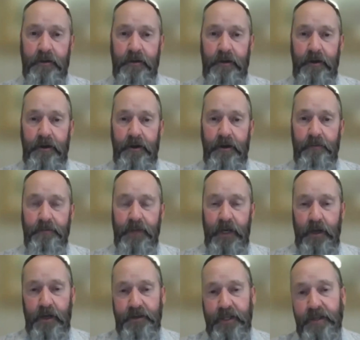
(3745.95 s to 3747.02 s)
And
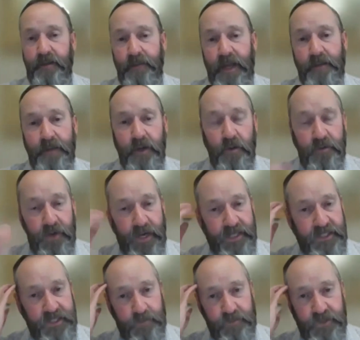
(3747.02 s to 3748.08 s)
then there may be other
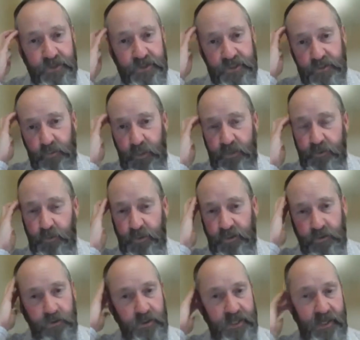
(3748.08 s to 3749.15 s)
exemptions as well that we
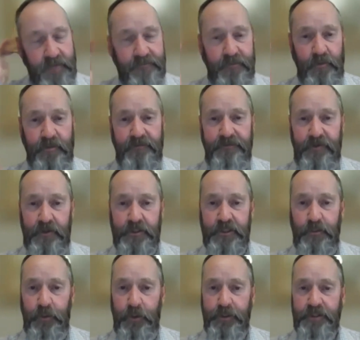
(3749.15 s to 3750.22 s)
can look at from a filter
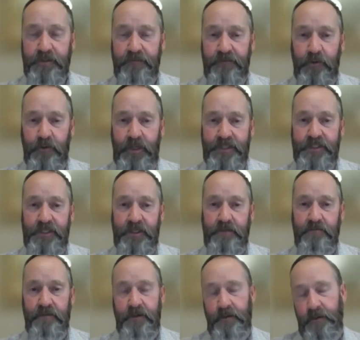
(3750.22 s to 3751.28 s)
point of view, as
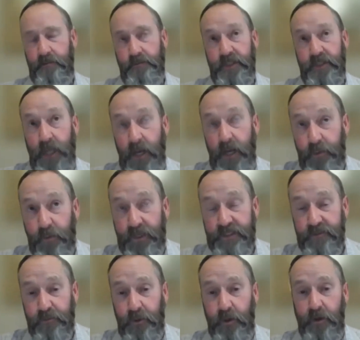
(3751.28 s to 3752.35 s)
in the type of
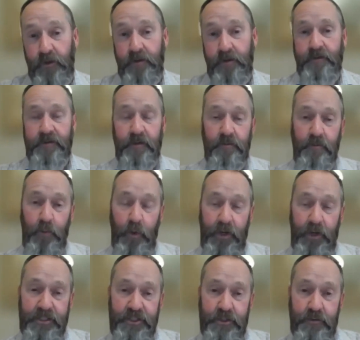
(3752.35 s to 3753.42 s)
reservoir, what
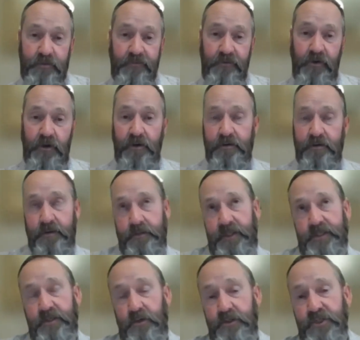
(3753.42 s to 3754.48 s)
it's used for,
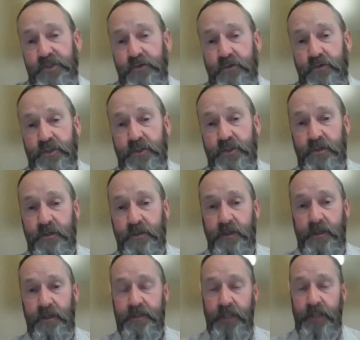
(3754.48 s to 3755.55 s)
its construction
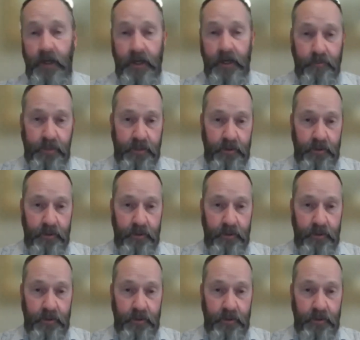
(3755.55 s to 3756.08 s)
type